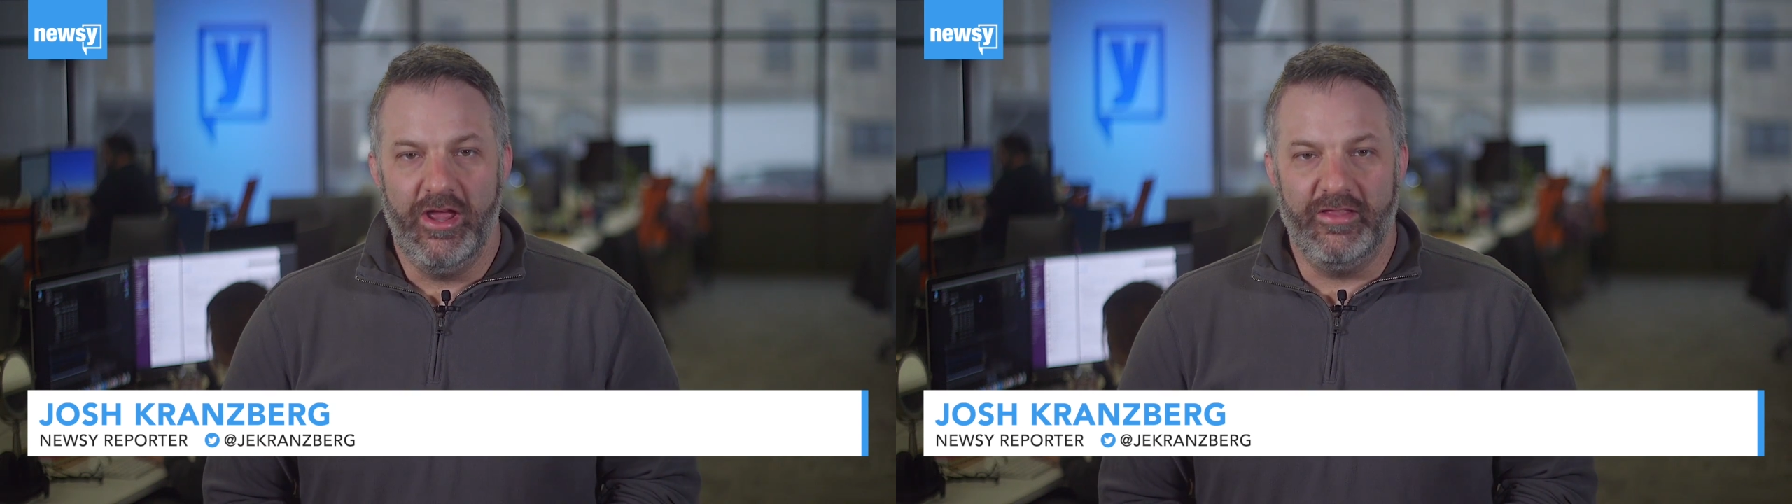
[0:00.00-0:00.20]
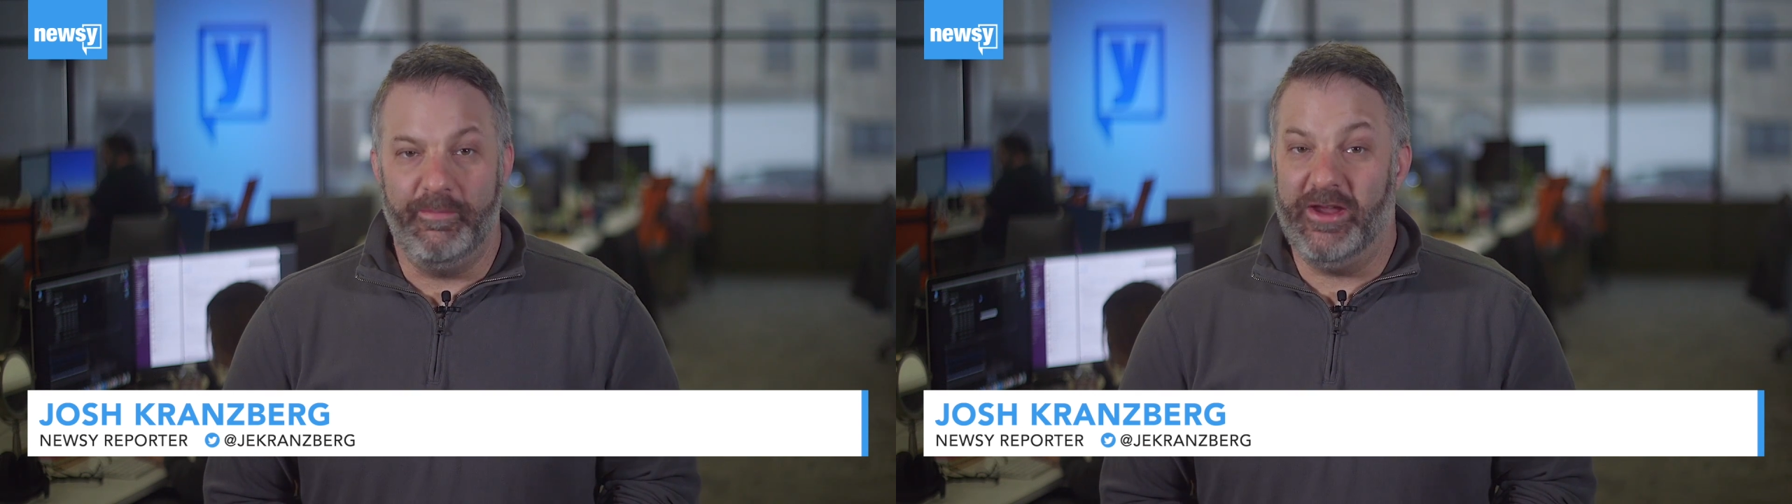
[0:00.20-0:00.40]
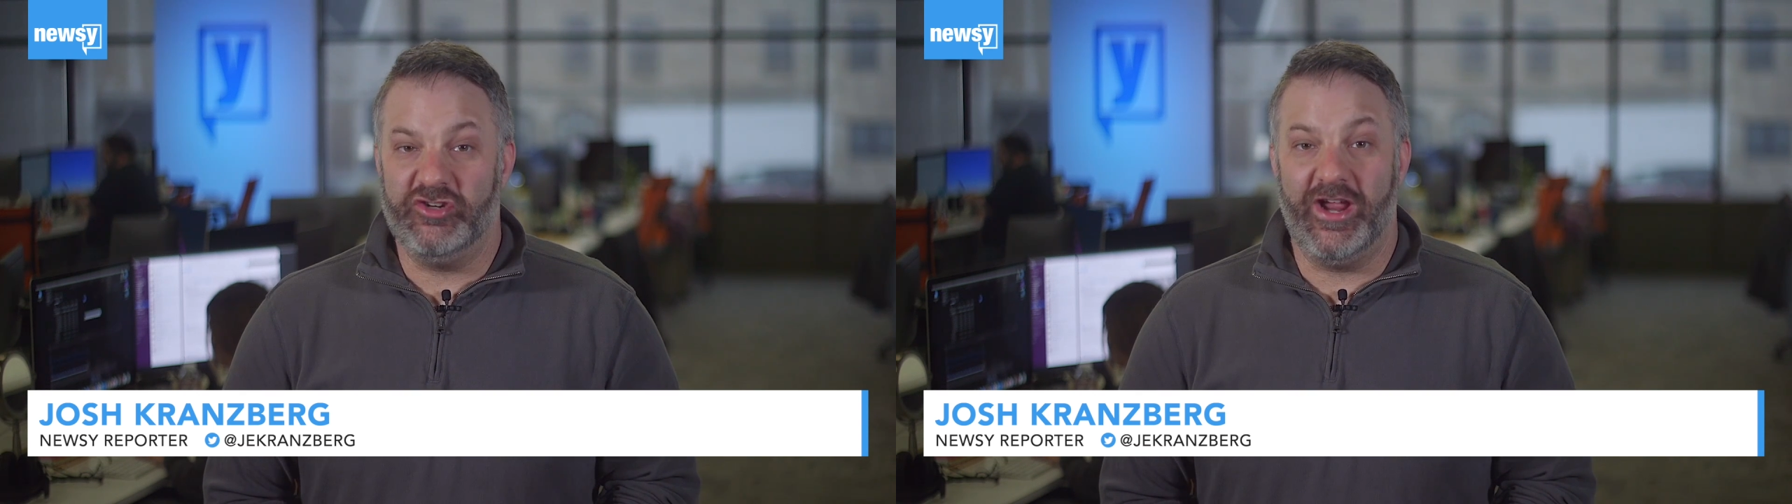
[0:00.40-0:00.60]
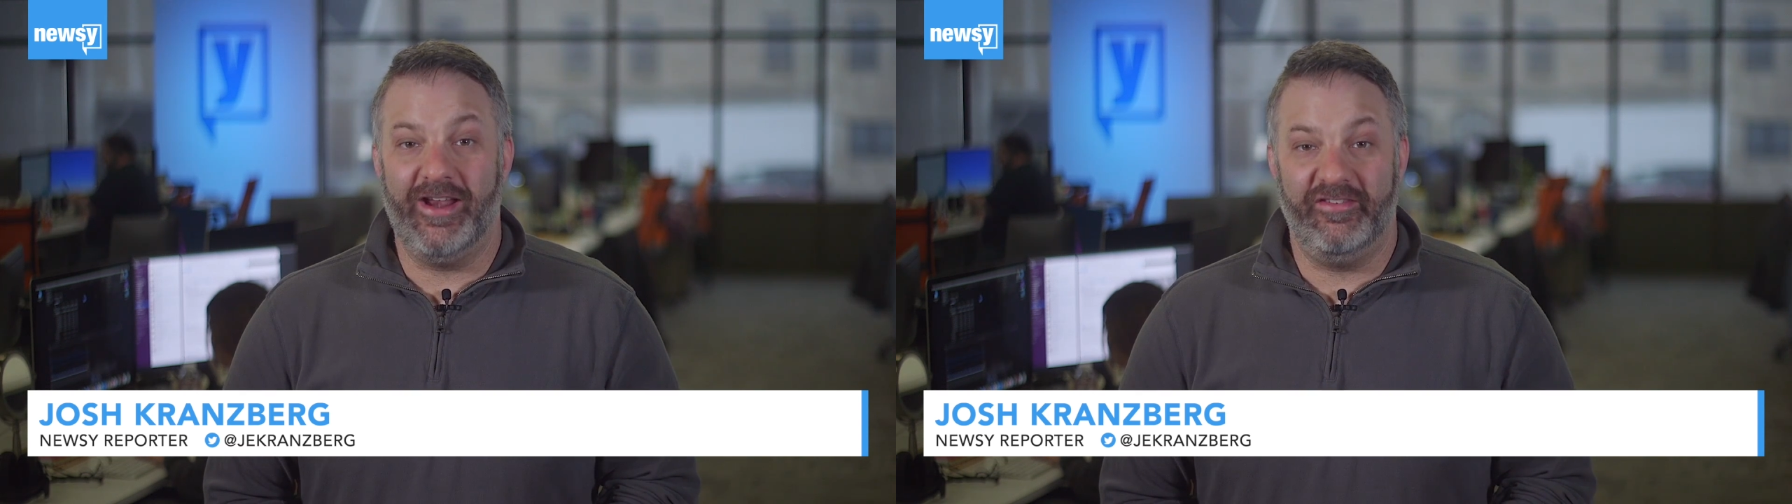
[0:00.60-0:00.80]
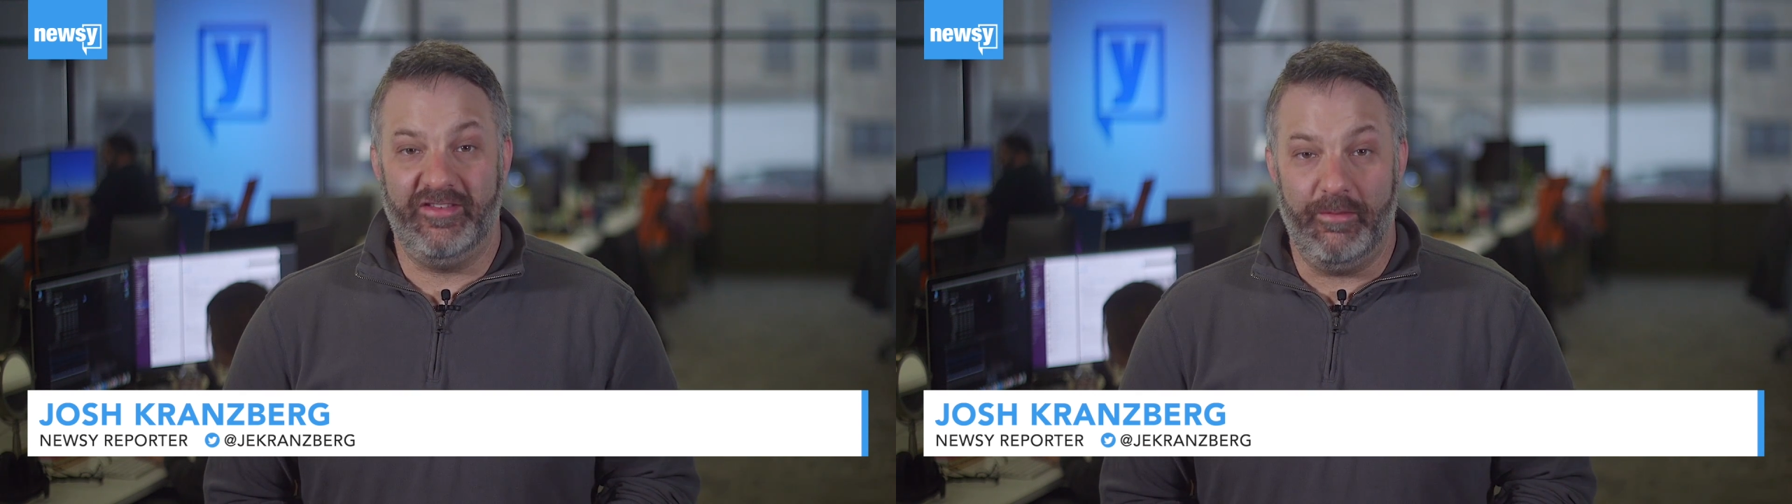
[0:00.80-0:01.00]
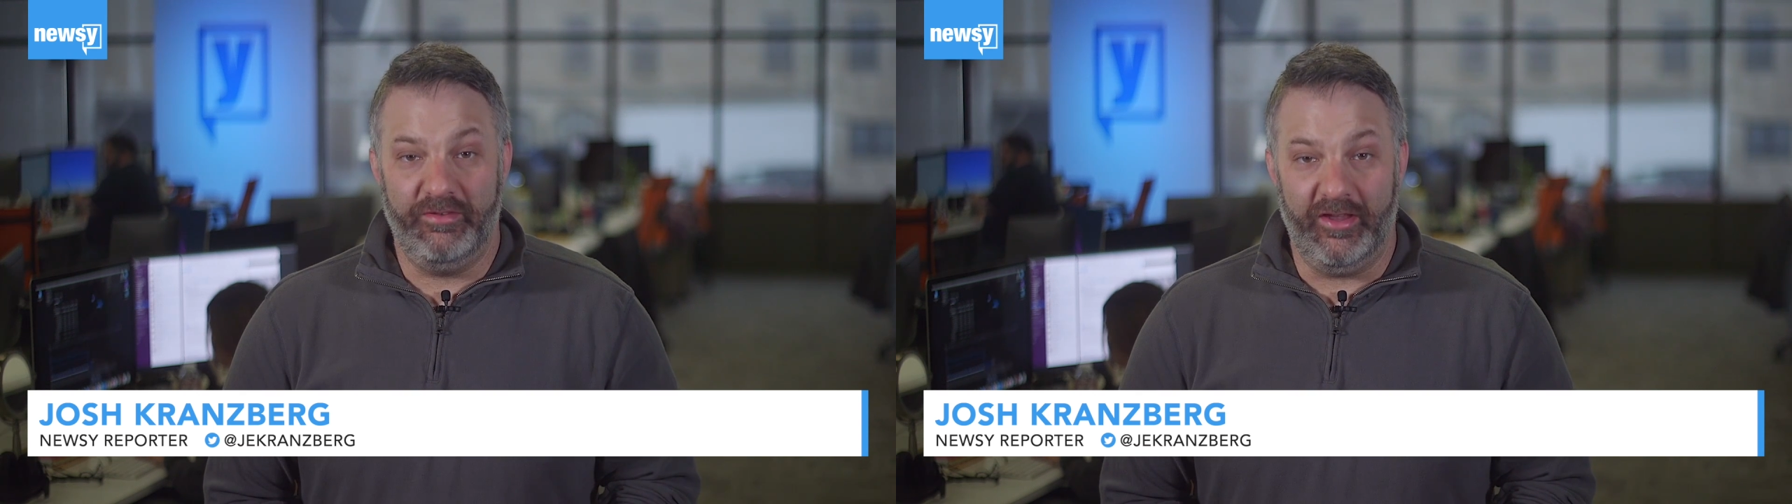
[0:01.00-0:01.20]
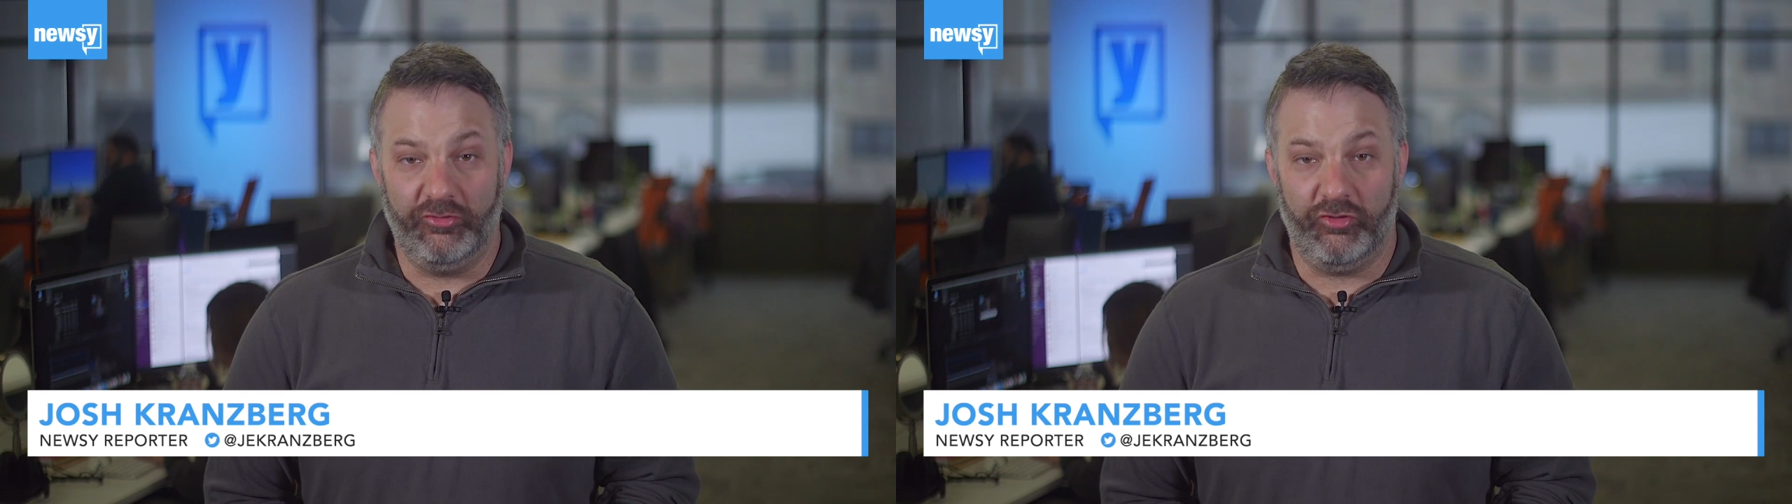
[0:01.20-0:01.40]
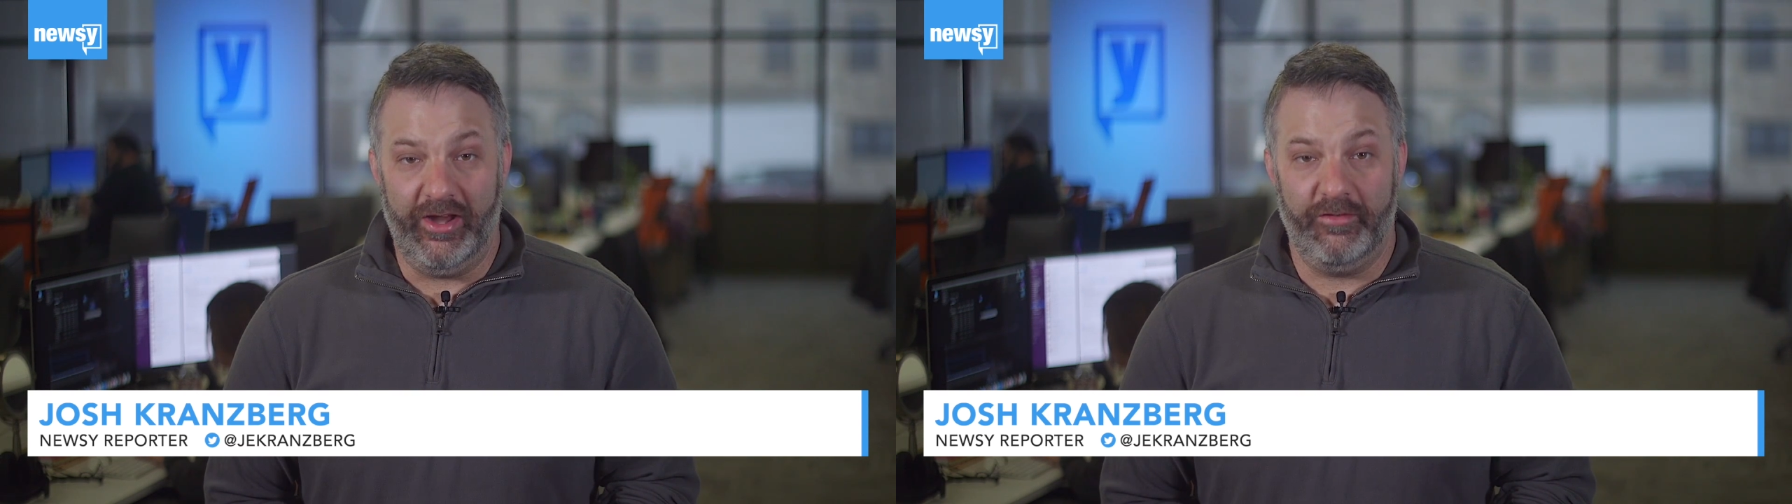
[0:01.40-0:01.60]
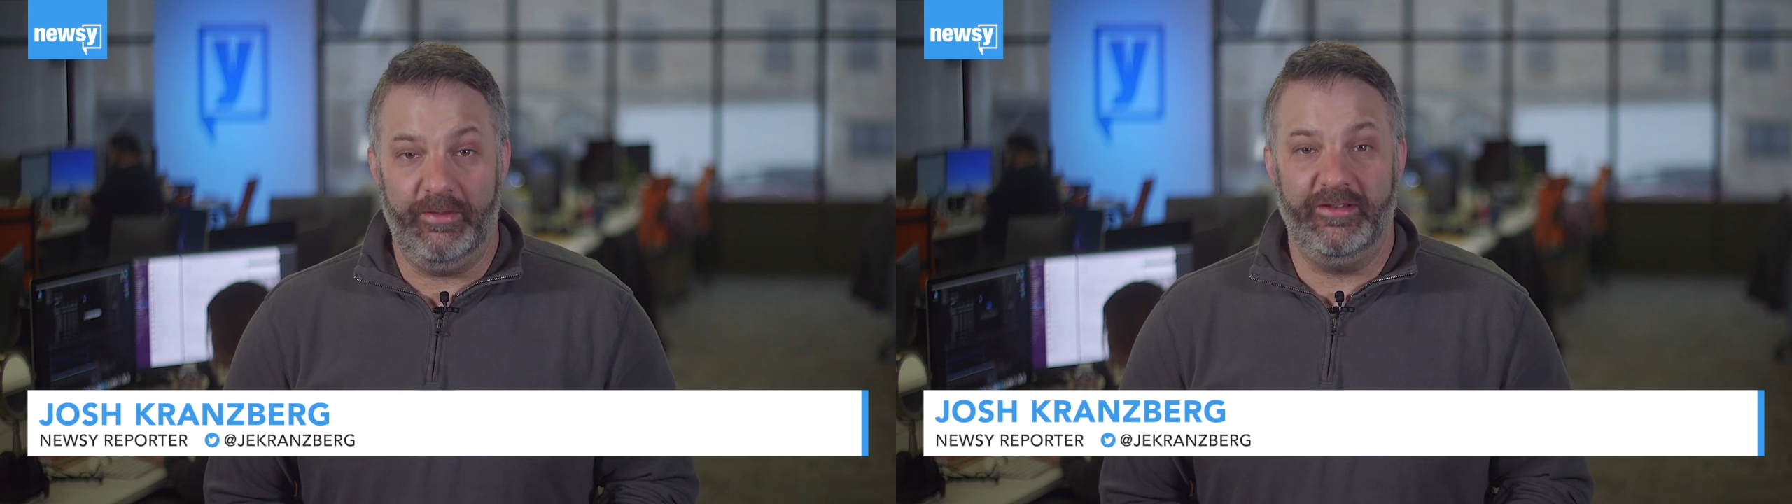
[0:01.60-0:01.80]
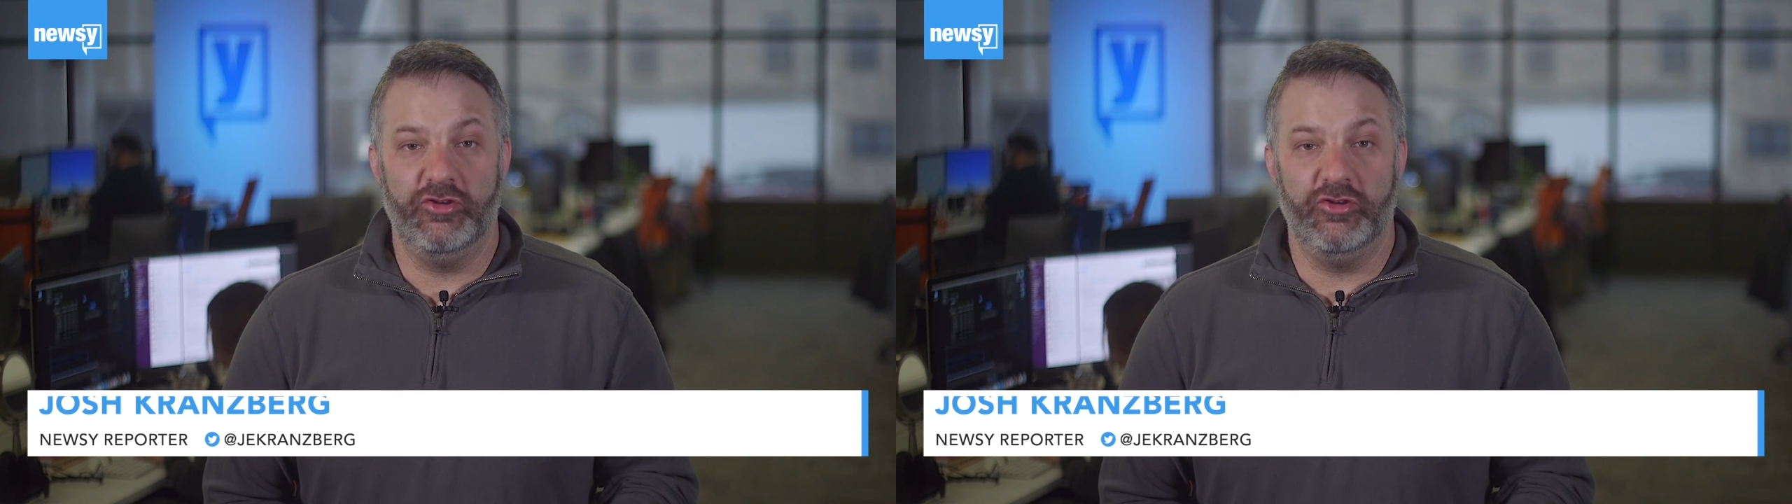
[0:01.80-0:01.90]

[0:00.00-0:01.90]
The patient got a stem cell transplant